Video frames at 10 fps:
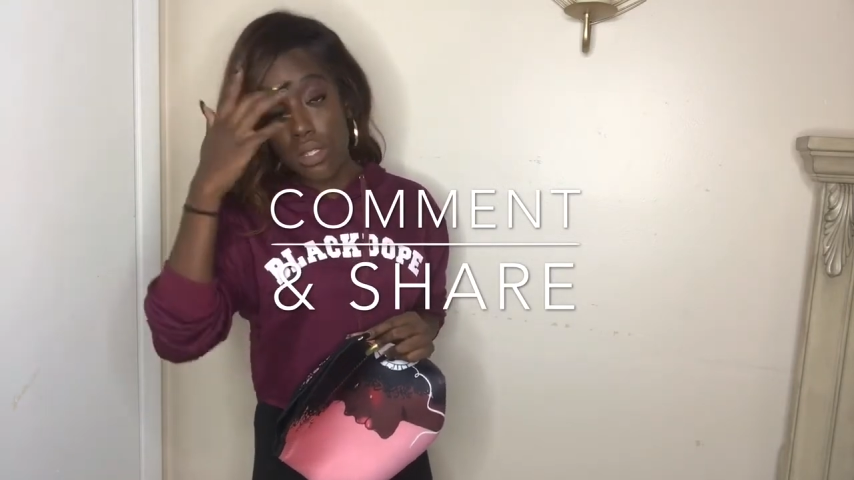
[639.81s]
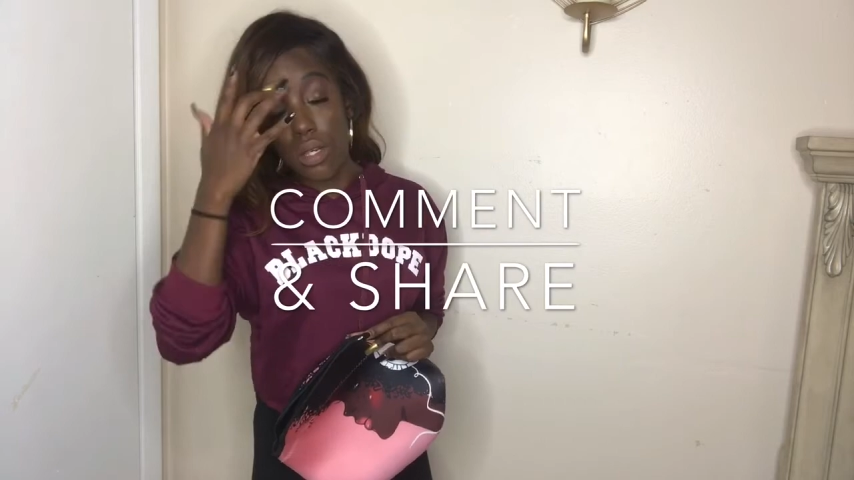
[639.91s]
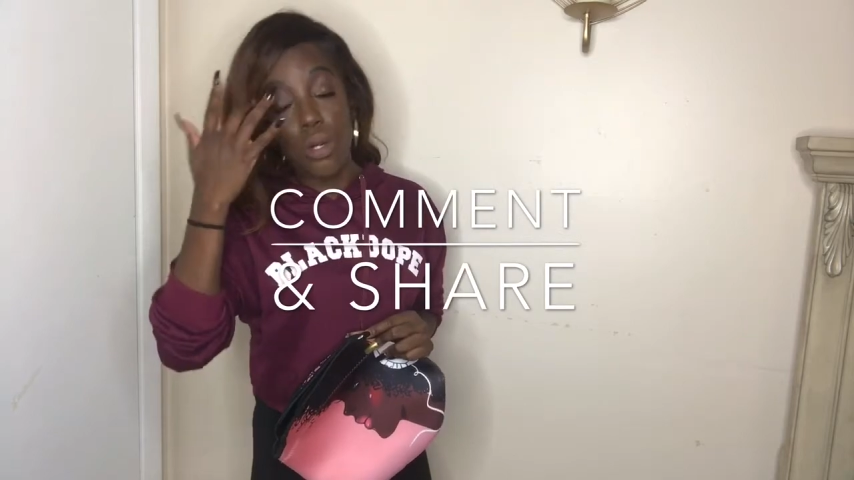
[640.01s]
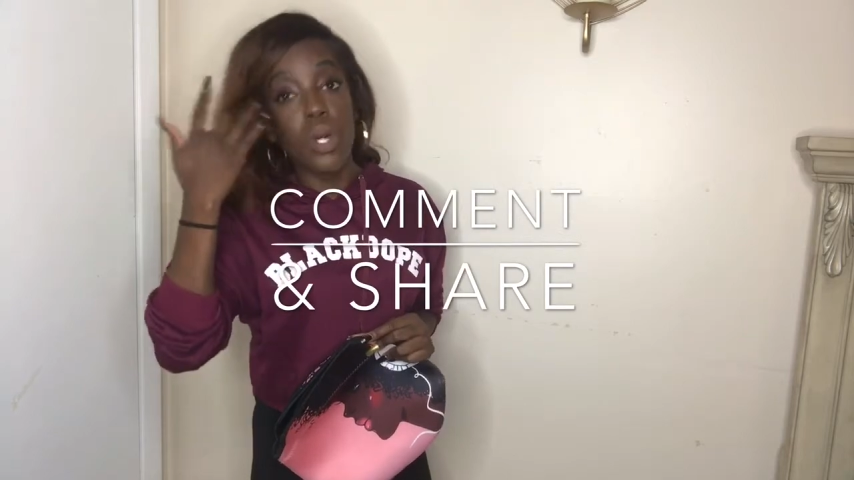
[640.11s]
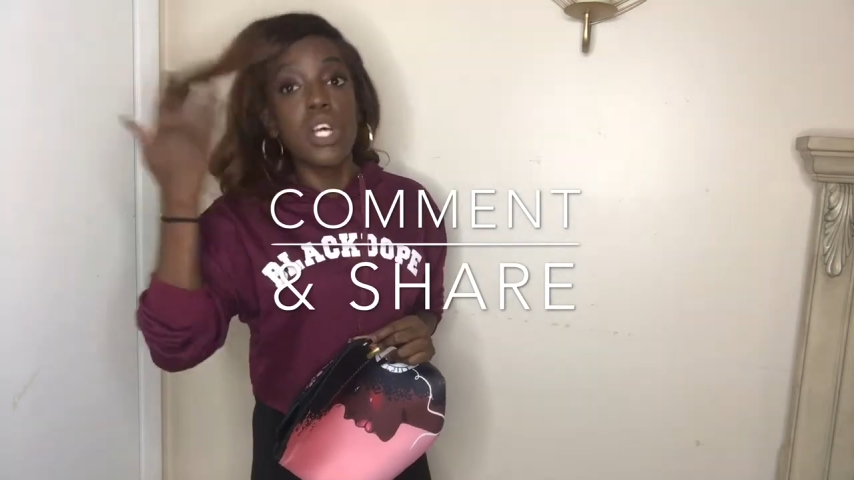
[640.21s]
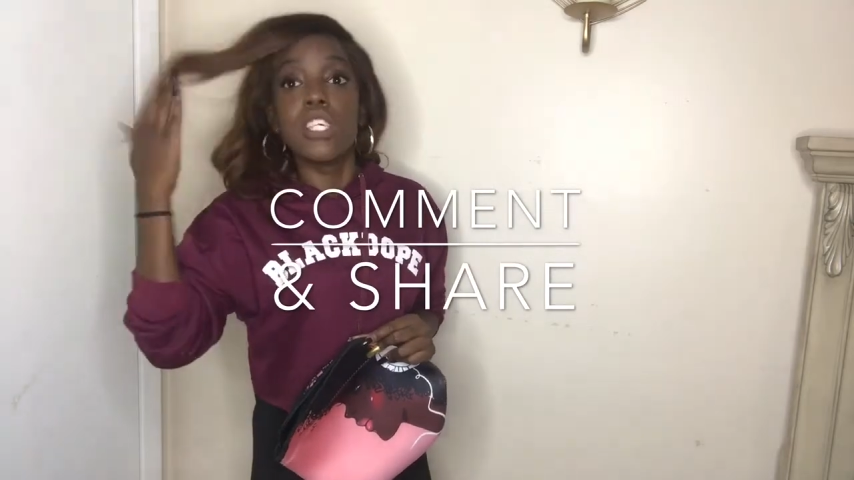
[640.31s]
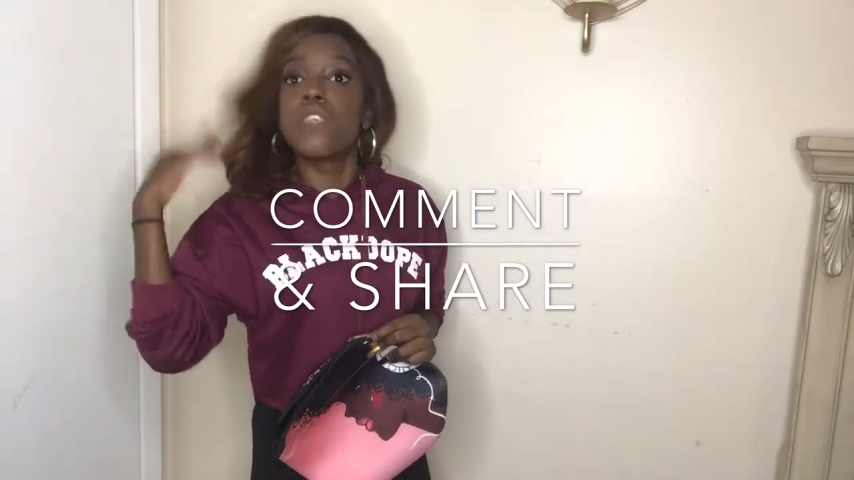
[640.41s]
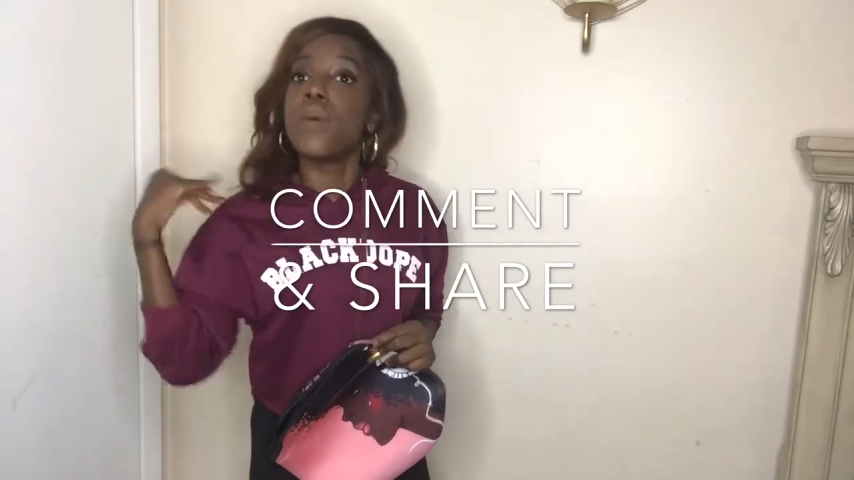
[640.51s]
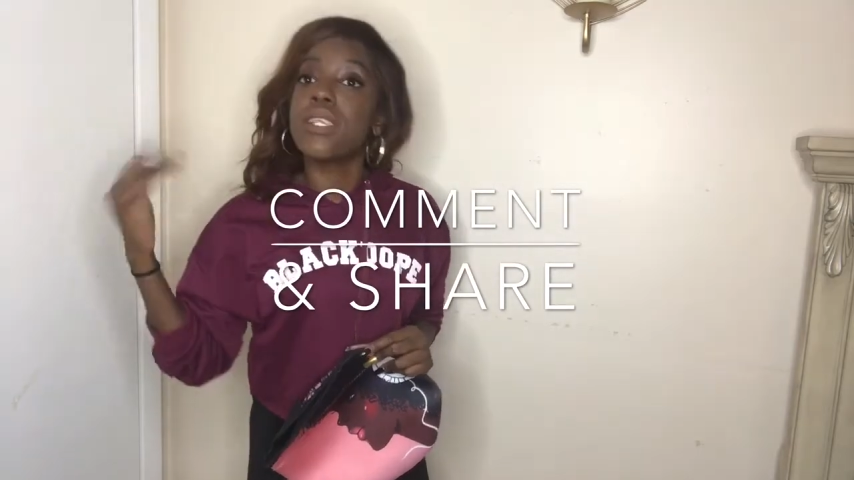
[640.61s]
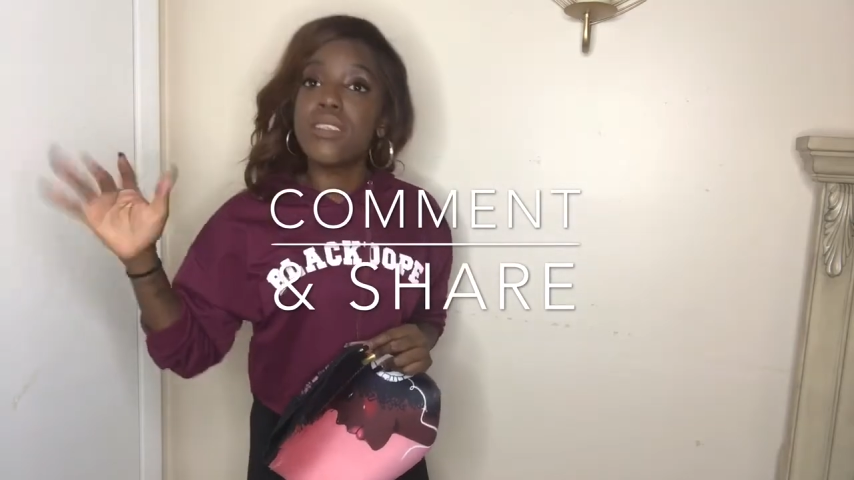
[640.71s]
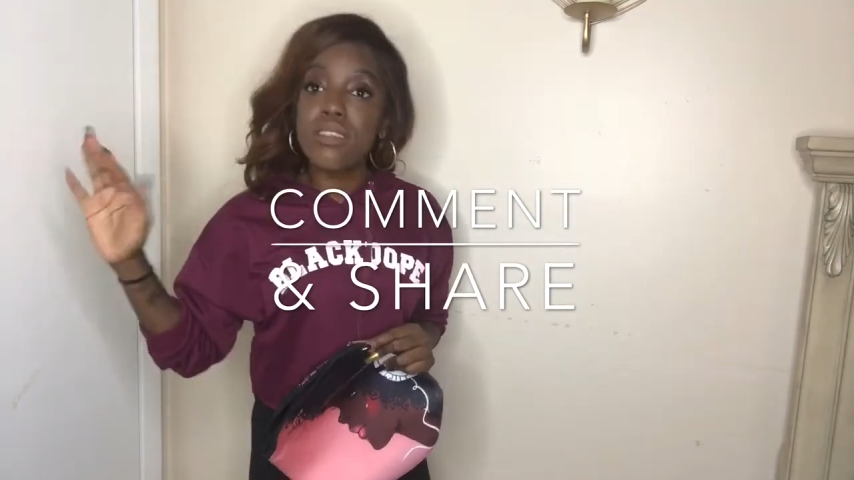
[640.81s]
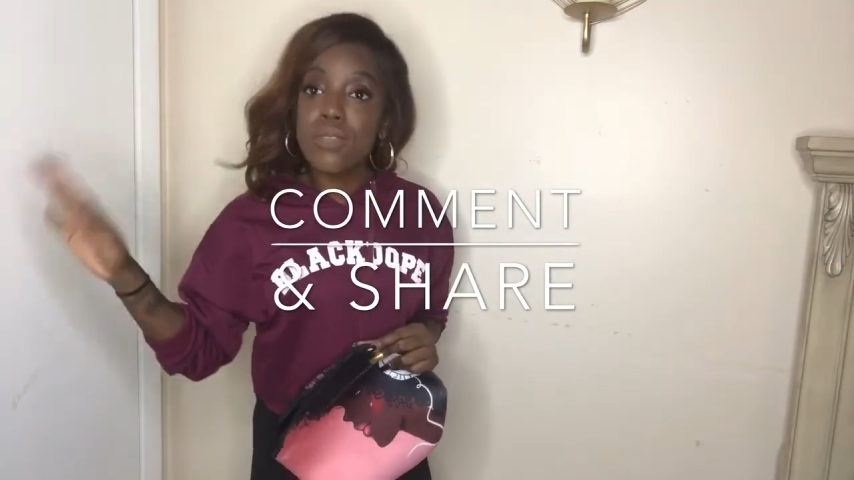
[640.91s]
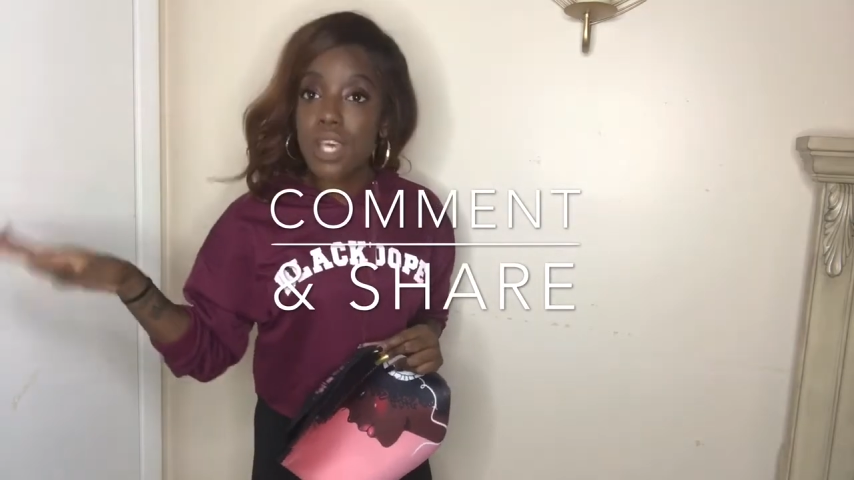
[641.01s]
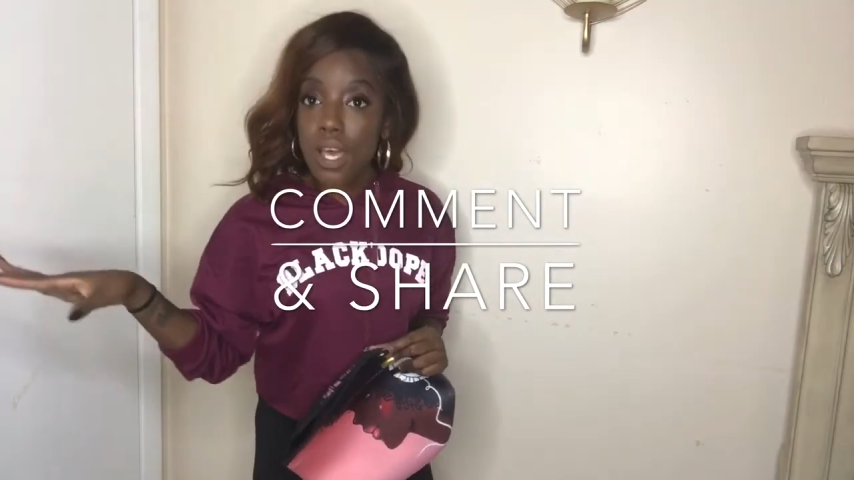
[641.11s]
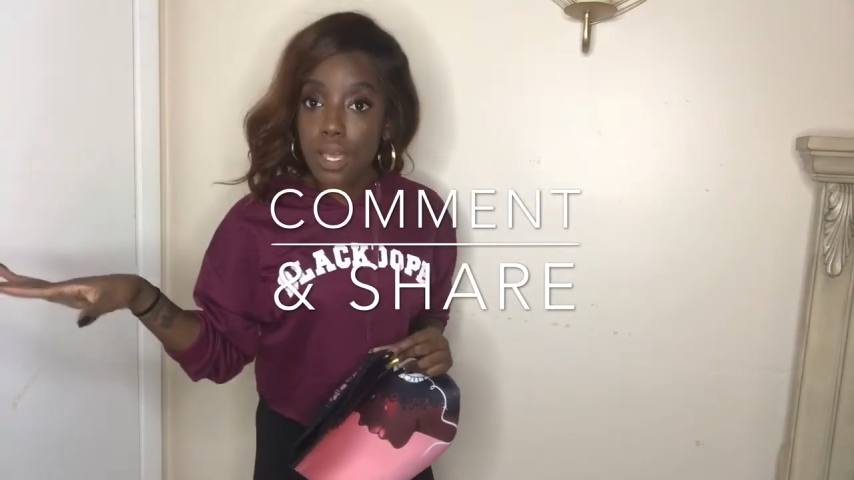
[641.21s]
so spend
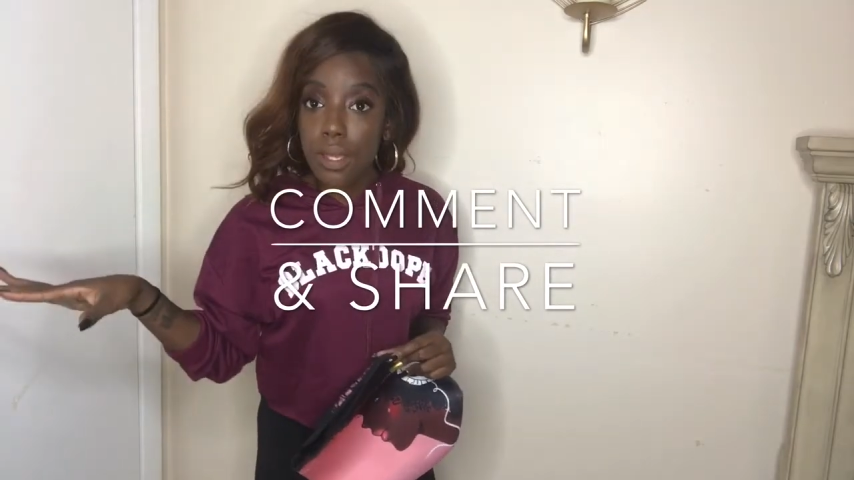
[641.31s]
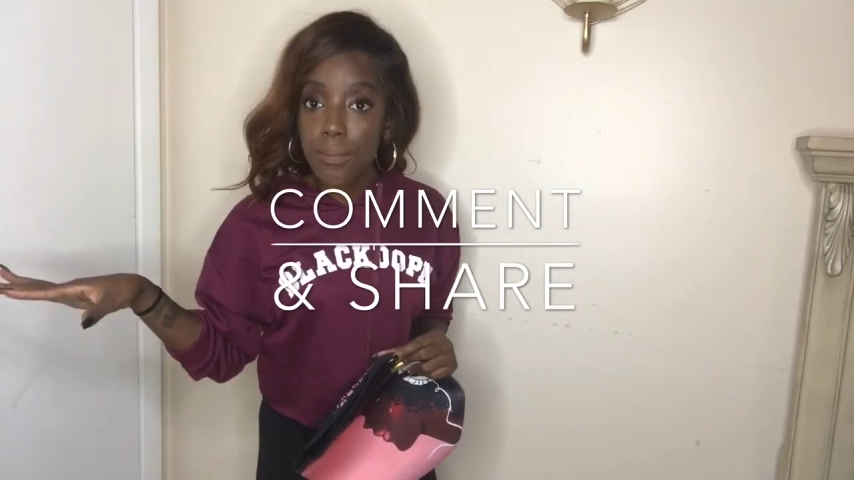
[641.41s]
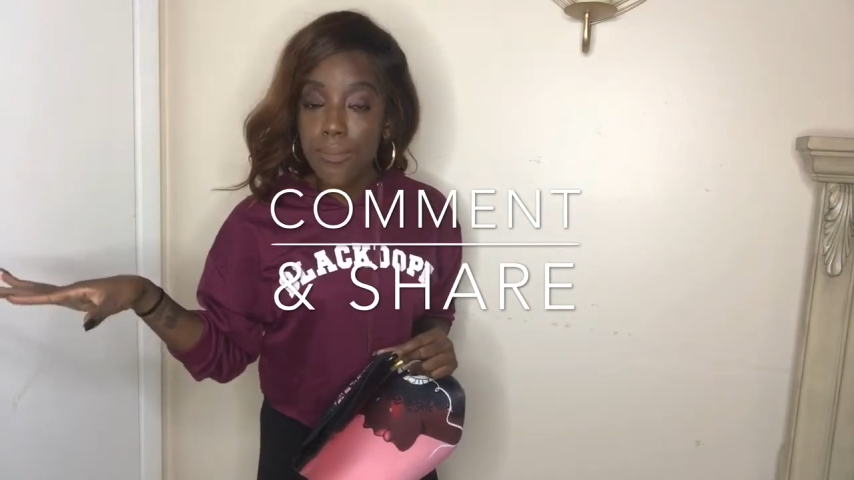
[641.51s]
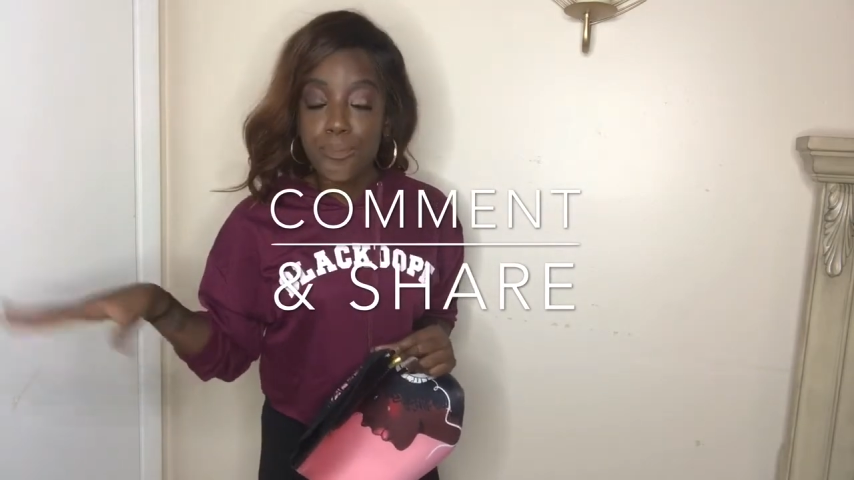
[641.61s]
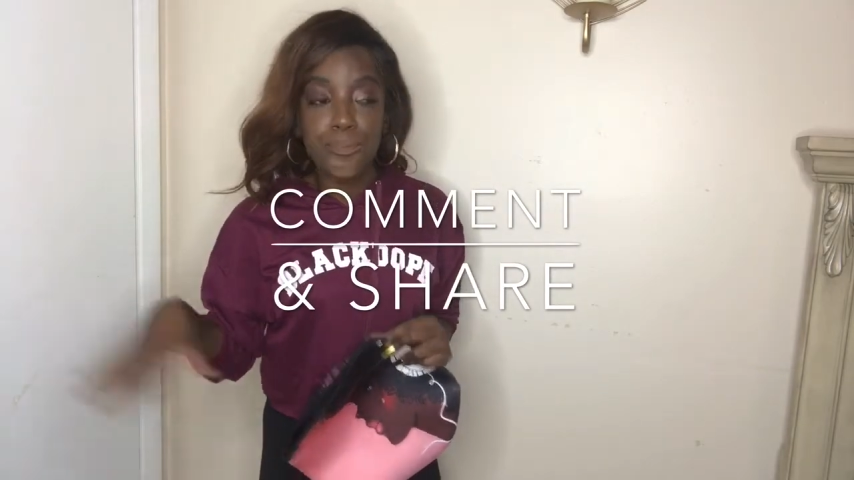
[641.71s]
some time